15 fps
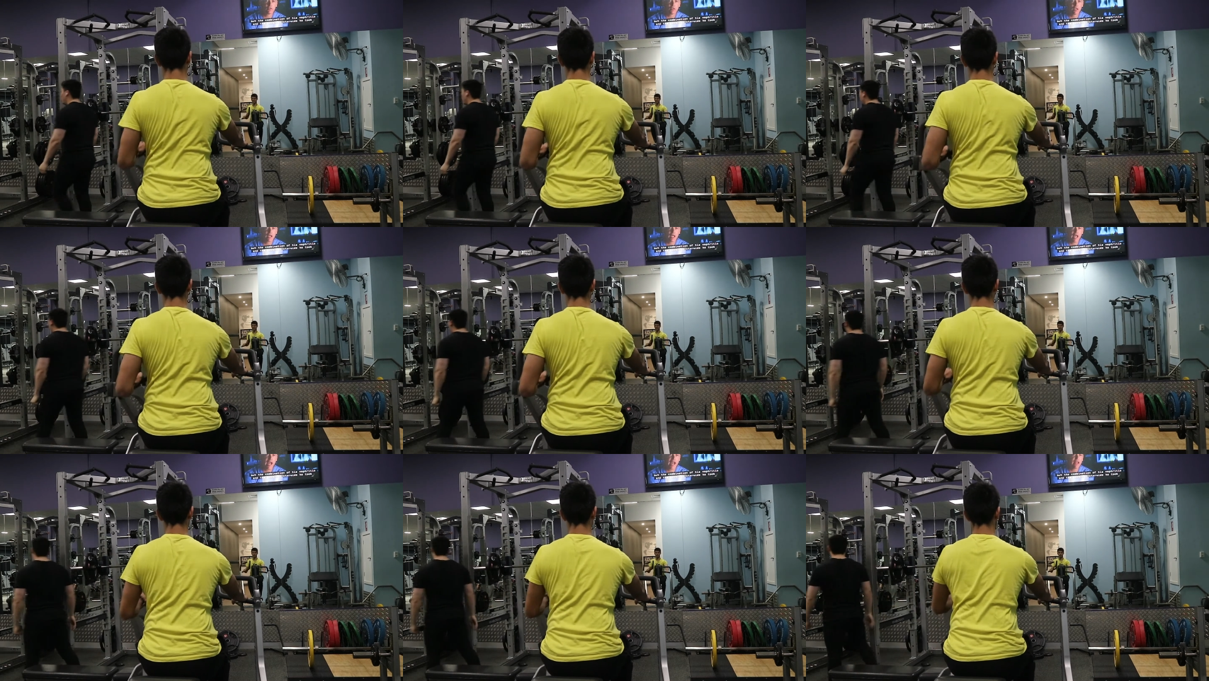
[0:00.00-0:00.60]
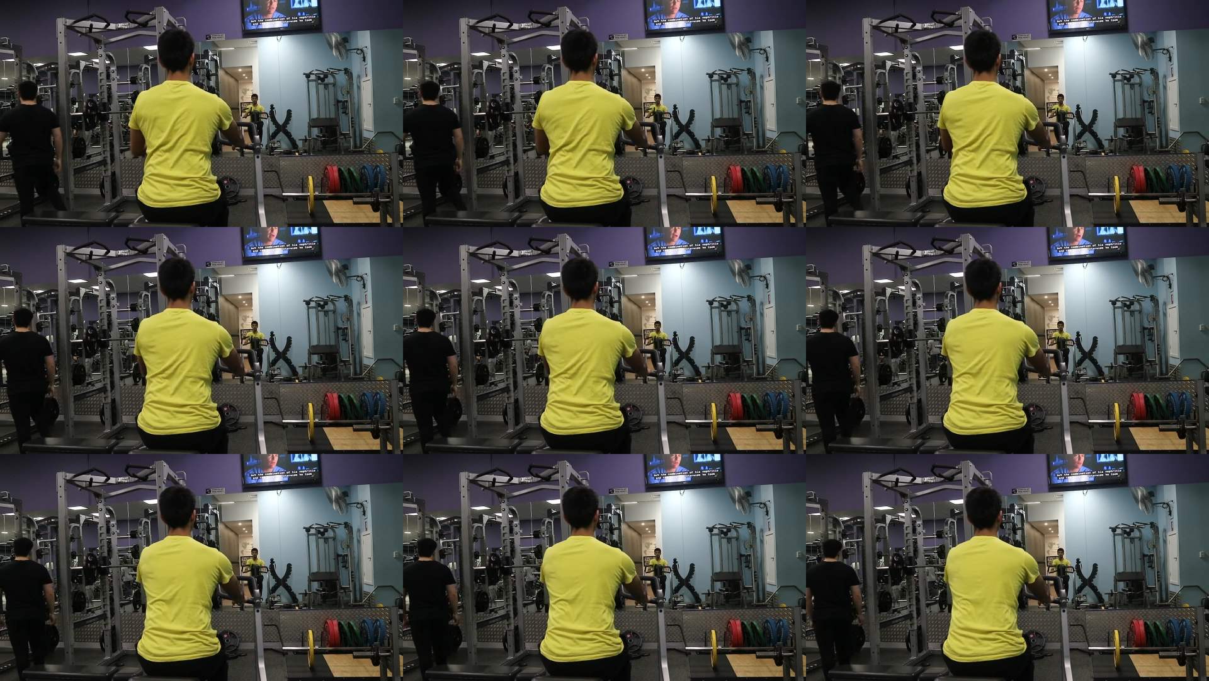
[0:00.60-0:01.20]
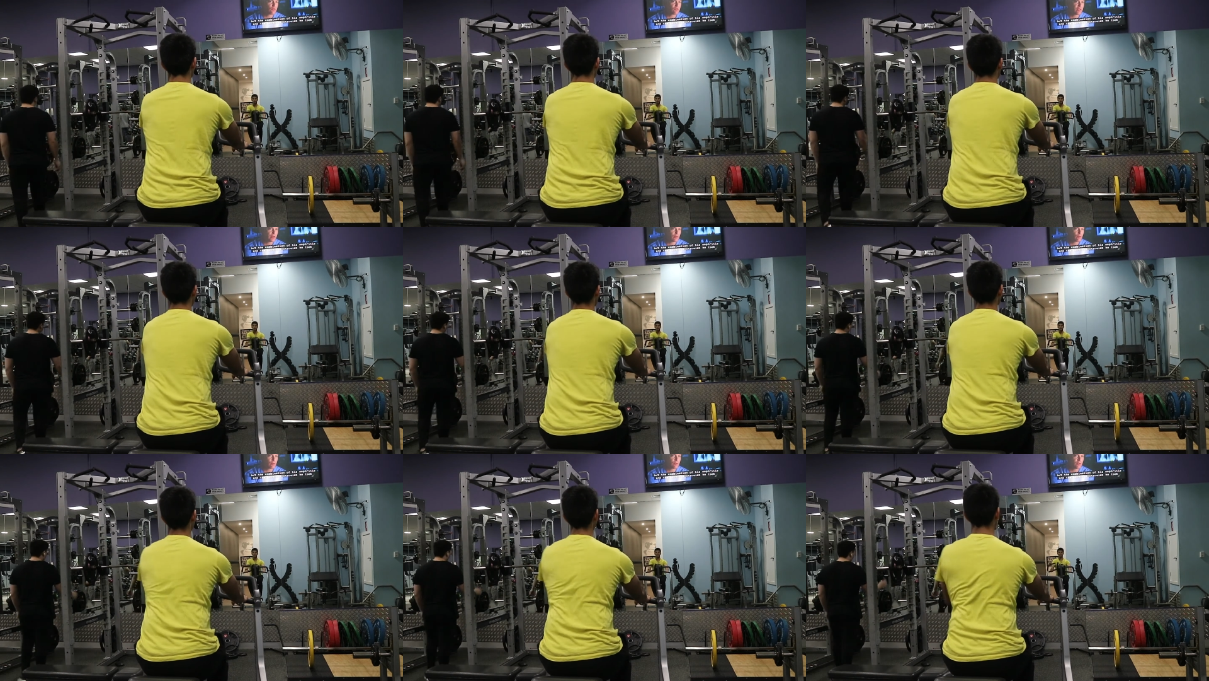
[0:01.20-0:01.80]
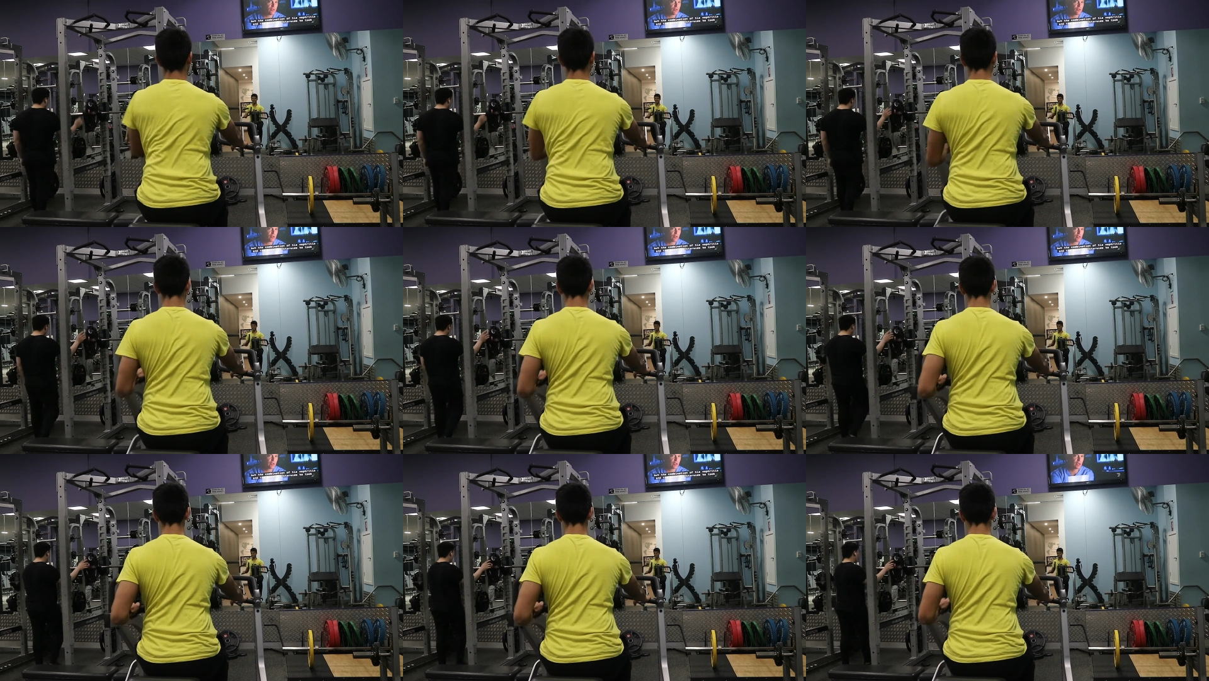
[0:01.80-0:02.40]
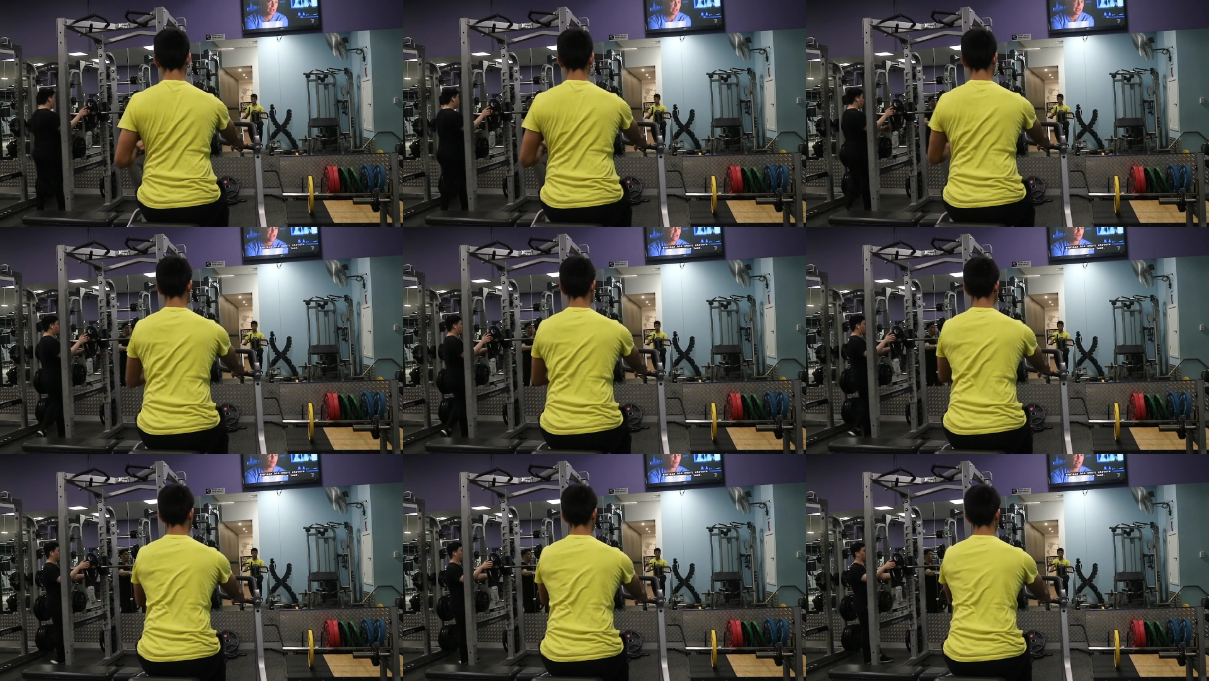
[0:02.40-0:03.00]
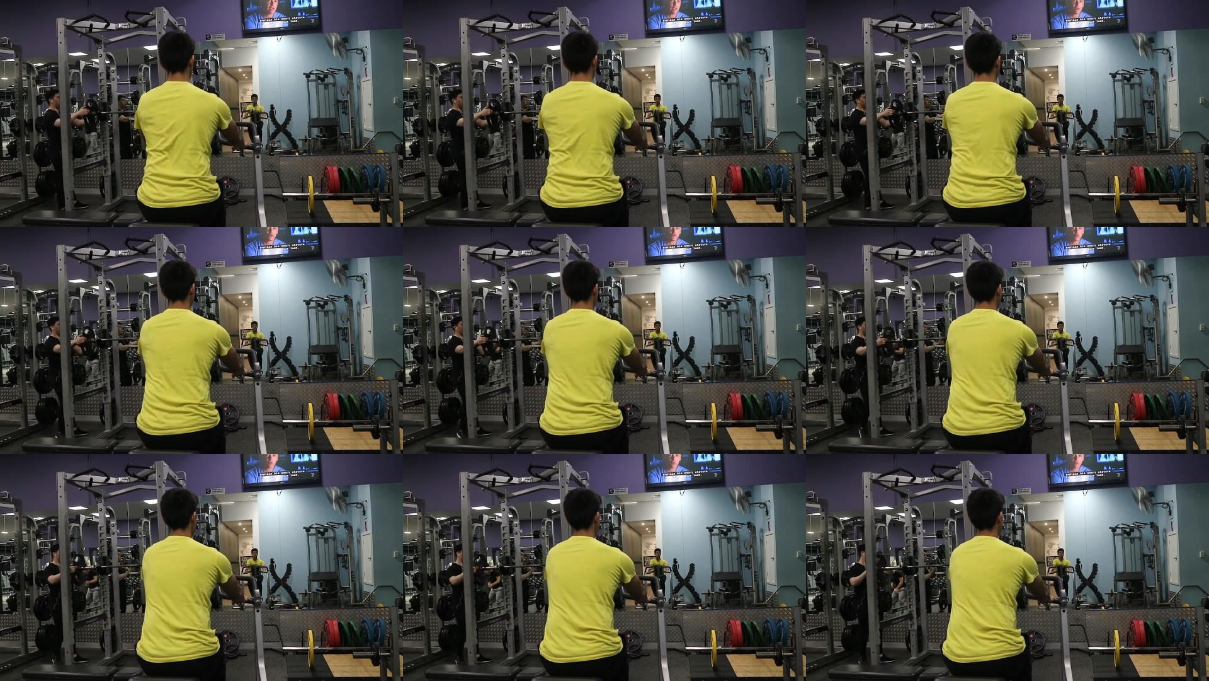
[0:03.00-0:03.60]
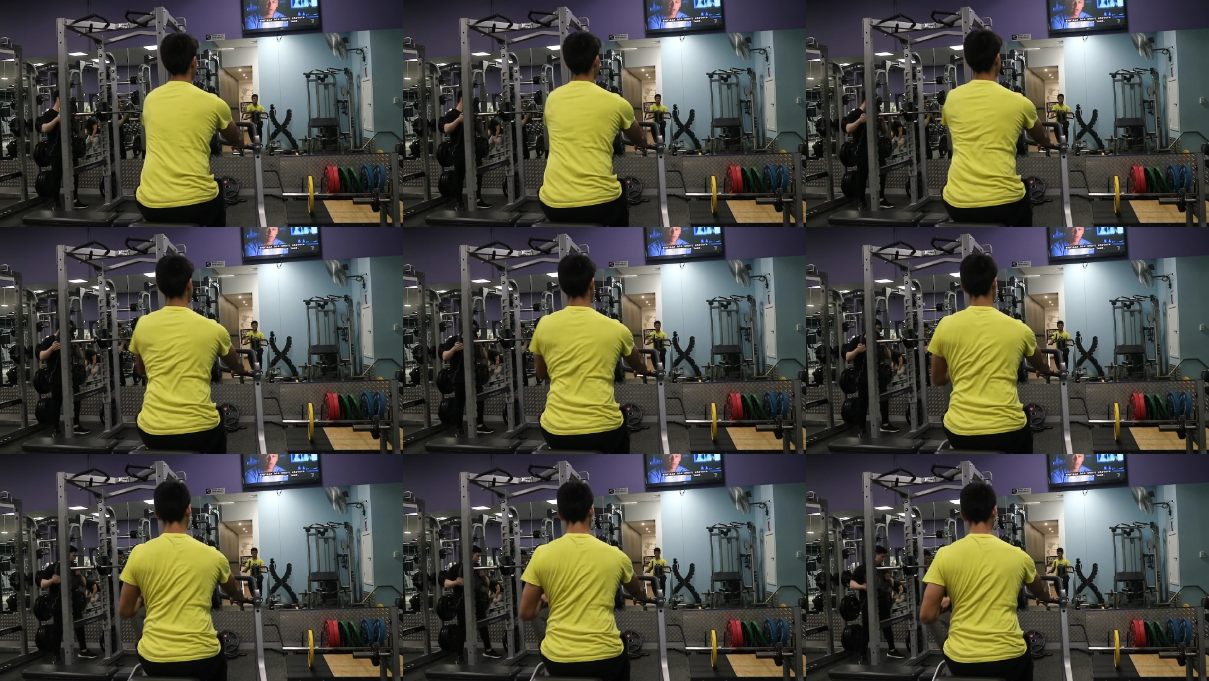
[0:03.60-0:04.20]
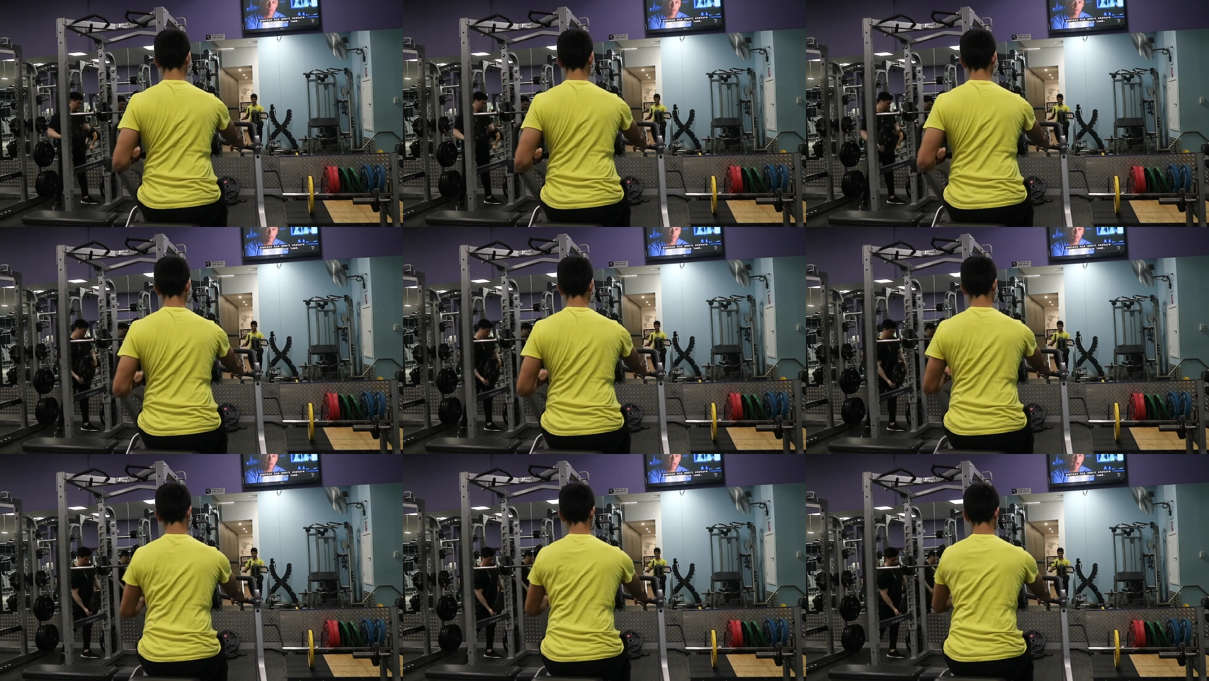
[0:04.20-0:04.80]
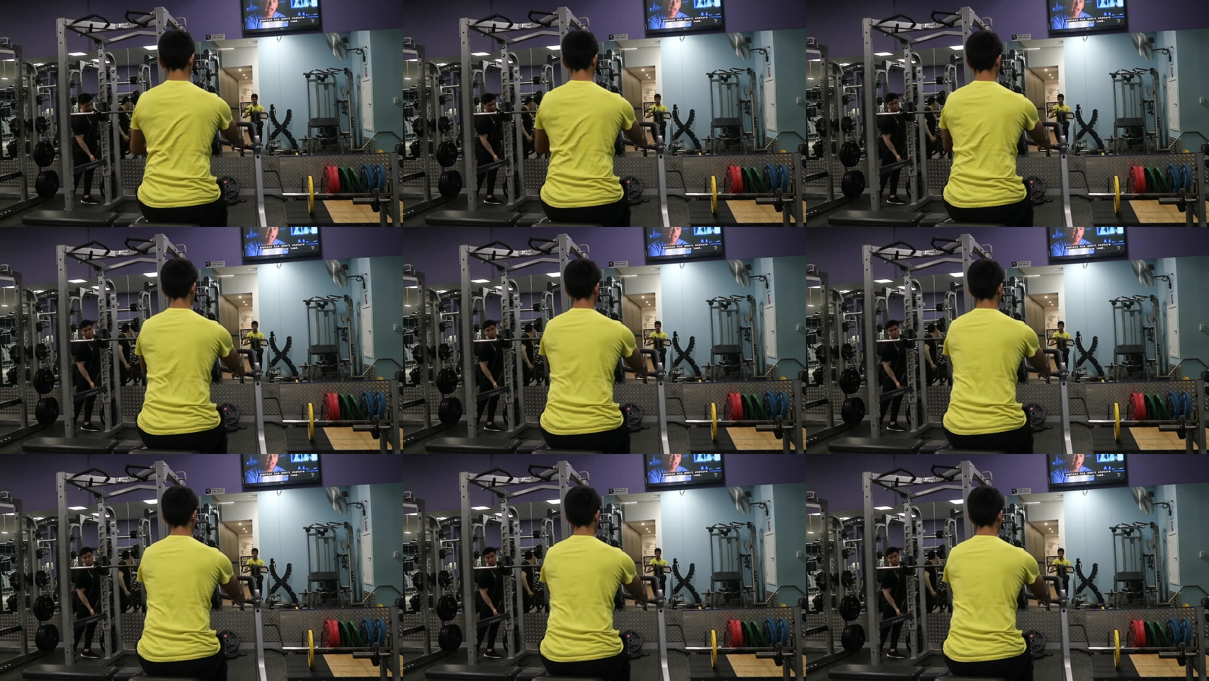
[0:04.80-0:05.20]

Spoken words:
[unreadable: no face in view]